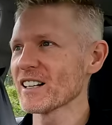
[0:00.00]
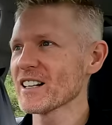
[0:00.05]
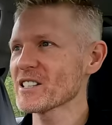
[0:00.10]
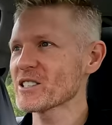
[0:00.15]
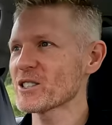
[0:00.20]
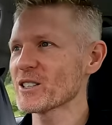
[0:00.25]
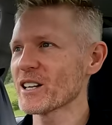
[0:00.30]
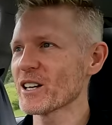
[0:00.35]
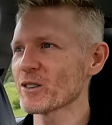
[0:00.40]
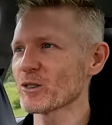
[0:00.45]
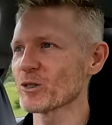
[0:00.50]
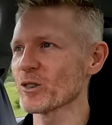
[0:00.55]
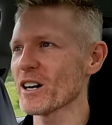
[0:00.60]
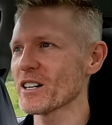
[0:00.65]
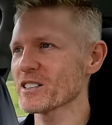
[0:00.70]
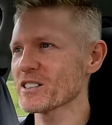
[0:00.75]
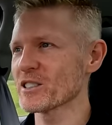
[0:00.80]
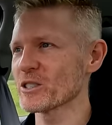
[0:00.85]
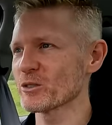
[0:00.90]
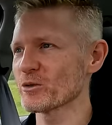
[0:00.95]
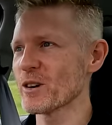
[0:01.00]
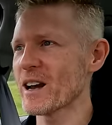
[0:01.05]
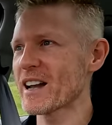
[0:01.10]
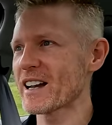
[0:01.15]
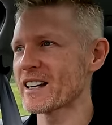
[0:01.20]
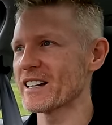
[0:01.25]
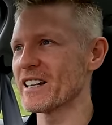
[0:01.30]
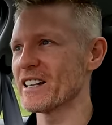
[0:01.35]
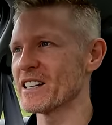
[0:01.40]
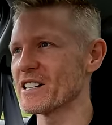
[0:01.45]
it lets you get right to the
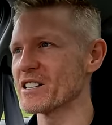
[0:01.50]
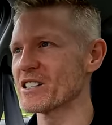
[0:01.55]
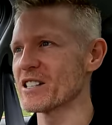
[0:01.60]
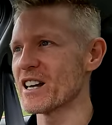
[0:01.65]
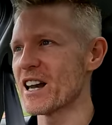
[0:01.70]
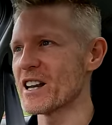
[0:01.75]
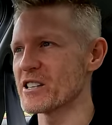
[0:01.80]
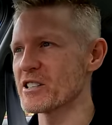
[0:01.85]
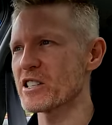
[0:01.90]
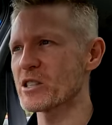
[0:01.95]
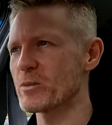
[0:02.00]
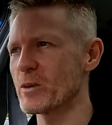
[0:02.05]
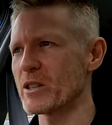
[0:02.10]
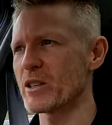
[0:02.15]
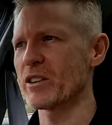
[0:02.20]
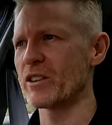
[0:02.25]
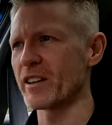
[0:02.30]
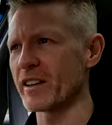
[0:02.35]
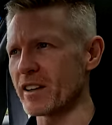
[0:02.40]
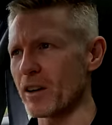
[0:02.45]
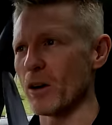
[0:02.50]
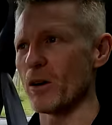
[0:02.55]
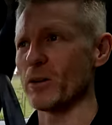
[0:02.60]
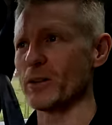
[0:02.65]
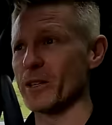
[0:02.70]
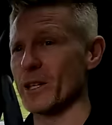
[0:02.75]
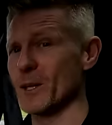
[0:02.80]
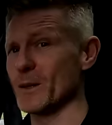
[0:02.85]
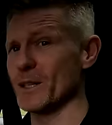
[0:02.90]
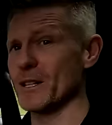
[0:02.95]
ragged edge, and just when you think, oh
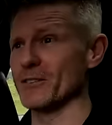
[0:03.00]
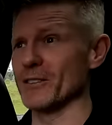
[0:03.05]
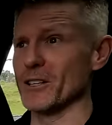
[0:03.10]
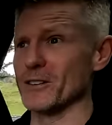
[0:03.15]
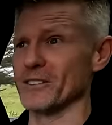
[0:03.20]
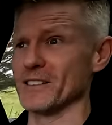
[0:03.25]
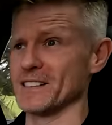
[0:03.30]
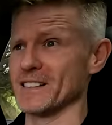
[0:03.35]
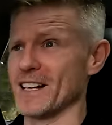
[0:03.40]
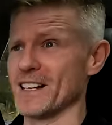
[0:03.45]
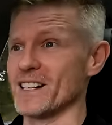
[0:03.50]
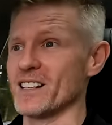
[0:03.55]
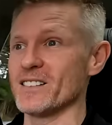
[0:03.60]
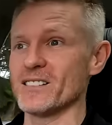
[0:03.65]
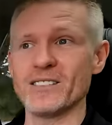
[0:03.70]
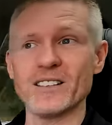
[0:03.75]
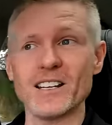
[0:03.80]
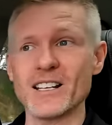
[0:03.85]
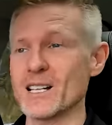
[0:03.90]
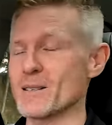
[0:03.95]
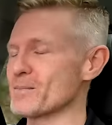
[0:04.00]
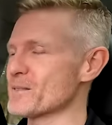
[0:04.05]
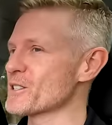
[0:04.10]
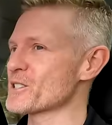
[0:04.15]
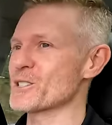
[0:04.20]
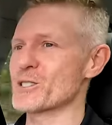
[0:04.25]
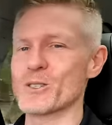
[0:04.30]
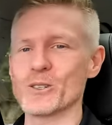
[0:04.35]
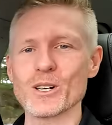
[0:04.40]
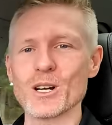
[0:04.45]
no, I've overdone it, no, no,
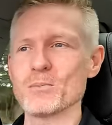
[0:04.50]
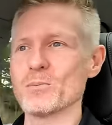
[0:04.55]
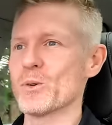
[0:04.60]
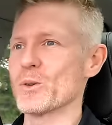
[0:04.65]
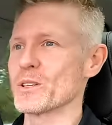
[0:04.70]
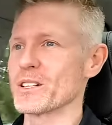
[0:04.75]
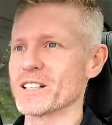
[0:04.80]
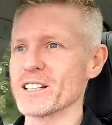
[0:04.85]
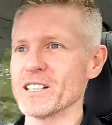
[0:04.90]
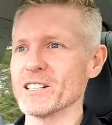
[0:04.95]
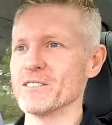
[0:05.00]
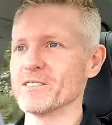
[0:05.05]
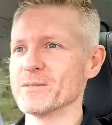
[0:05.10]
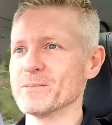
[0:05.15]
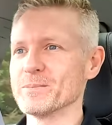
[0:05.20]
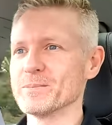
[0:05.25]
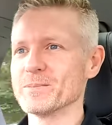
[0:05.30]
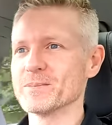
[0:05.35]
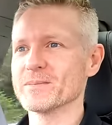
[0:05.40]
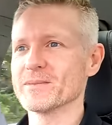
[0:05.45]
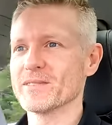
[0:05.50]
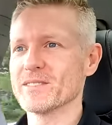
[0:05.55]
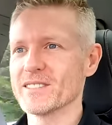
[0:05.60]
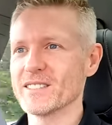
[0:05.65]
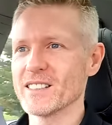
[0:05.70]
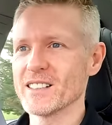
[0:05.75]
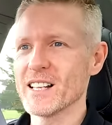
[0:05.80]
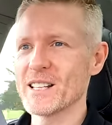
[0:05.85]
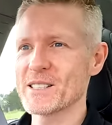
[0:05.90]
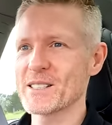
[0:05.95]
it's still got more to give.
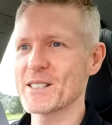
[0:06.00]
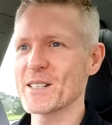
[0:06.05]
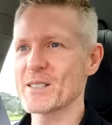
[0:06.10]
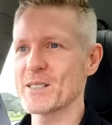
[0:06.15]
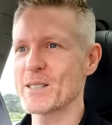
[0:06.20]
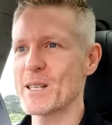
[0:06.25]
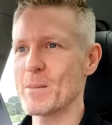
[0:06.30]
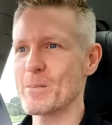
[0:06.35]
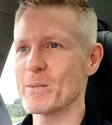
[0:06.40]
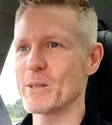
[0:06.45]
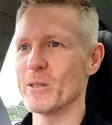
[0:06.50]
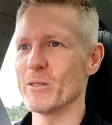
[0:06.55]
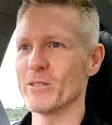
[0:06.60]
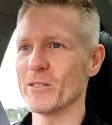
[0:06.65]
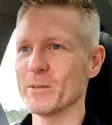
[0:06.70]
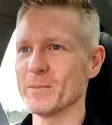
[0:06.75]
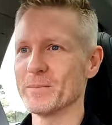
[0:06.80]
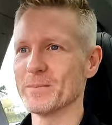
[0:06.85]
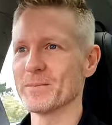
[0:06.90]
It's deceptive.